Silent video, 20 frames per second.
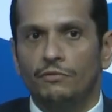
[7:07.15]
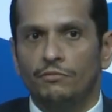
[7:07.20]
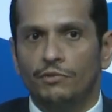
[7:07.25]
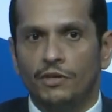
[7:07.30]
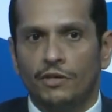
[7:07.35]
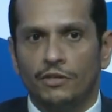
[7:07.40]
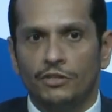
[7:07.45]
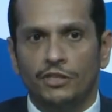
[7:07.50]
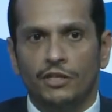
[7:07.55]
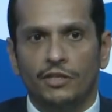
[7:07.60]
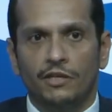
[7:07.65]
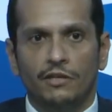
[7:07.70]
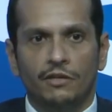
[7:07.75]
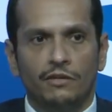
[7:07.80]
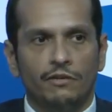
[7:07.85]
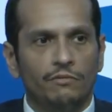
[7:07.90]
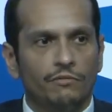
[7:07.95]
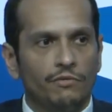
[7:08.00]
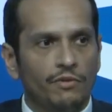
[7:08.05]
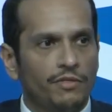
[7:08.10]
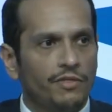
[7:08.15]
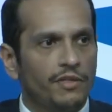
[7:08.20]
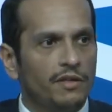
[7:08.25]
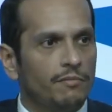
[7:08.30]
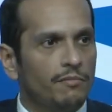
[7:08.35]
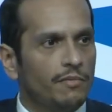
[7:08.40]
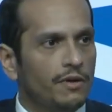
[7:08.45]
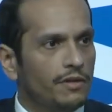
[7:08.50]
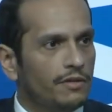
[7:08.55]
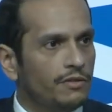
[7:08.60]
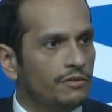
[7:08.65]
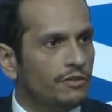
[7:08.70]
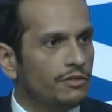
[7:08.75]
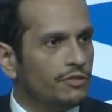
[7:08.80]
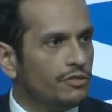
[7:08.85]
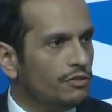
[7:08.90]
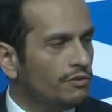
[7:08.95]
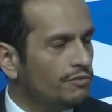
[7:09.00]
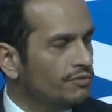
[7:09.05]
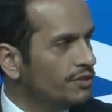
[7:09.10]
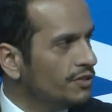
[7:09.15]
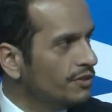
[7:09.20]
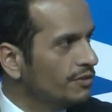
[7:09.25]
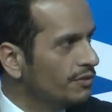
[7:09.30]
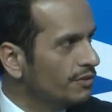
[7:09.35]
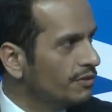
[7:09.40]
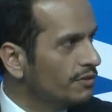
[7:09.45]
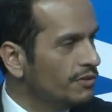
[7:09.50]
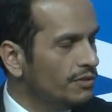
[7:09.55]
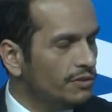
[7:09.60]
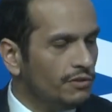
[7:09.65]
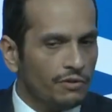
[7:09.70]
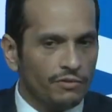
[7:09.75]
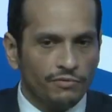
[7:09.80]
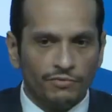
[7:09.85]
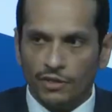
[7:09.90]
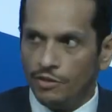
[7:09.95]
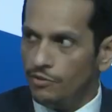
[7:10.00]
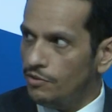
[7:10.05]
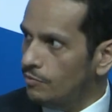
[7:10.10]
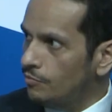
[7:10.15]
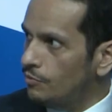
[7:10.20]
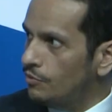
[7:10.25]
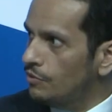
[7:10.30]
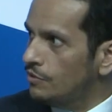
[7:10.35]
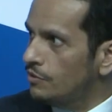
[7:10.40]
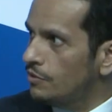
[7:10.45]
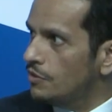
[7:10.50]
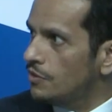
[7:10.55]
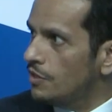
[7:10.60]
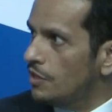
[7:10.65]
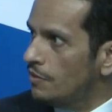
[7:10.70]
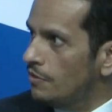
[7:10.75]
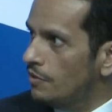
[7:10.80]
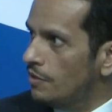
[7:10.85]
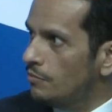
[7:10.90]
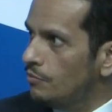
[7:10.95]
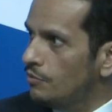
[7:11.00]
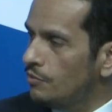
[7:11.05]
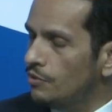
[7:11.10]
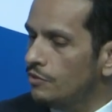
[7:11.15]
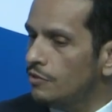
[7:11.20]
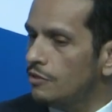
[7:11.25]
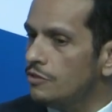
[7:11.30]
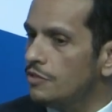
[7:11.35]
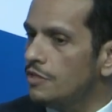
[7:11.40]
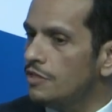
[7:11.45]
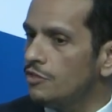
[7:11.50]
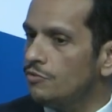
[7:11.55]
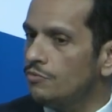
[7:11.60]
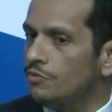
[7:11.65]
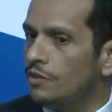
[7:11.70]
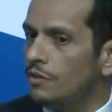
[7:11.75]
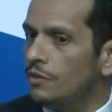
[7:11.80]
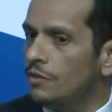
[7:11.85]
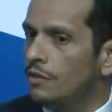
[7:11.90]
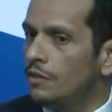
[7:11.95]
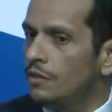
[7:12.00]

We are sharing with them an interest of security of our borders and their borders as well.